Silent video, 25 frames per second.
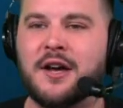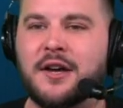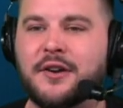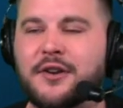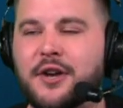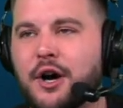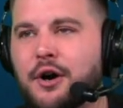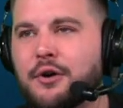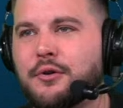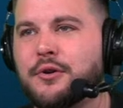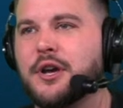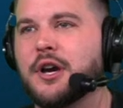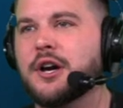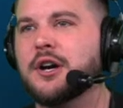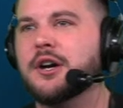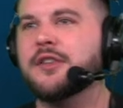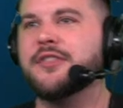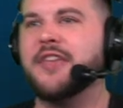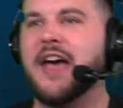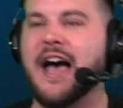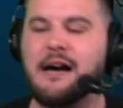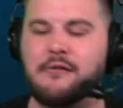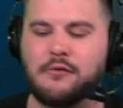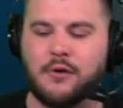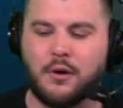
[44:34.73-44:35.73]
No good.
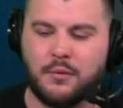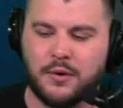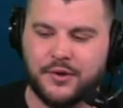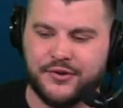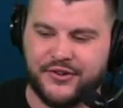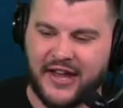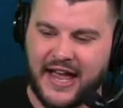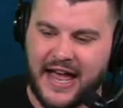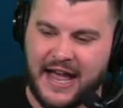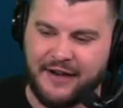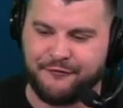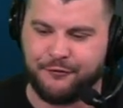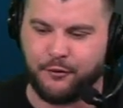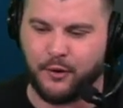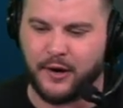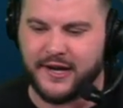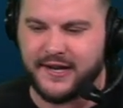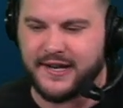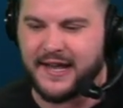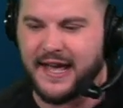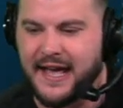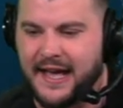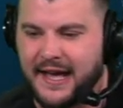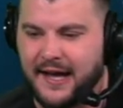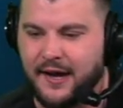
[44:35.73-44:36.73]
That one was halfway
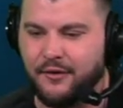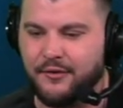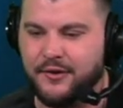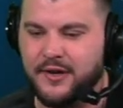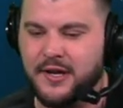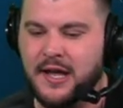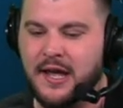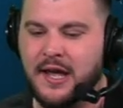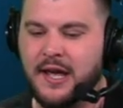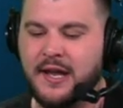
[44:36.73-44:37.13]
down.